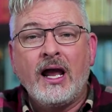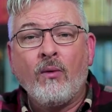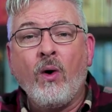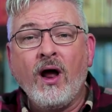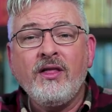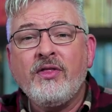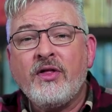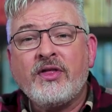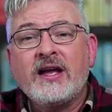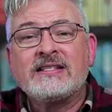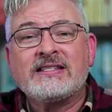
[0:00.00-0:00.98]
And one of the
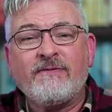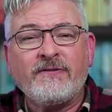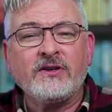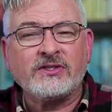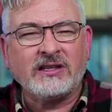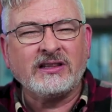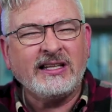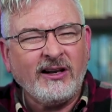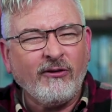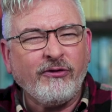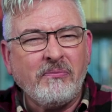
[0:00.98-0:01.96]
things that feels a
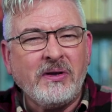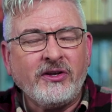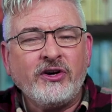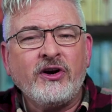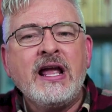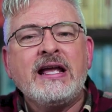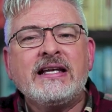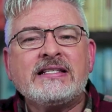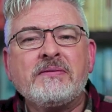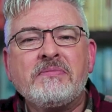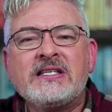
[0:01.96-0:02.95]
little familiar
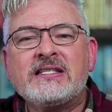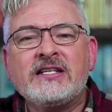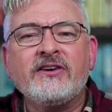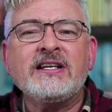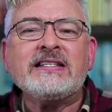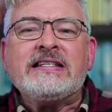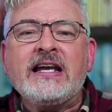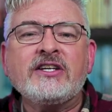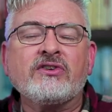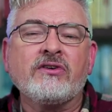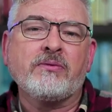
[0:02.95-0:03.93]
is the mysterious
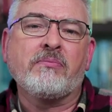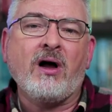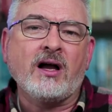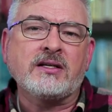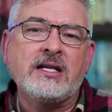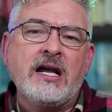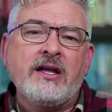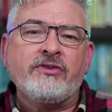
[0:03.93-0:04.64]
nature of the box.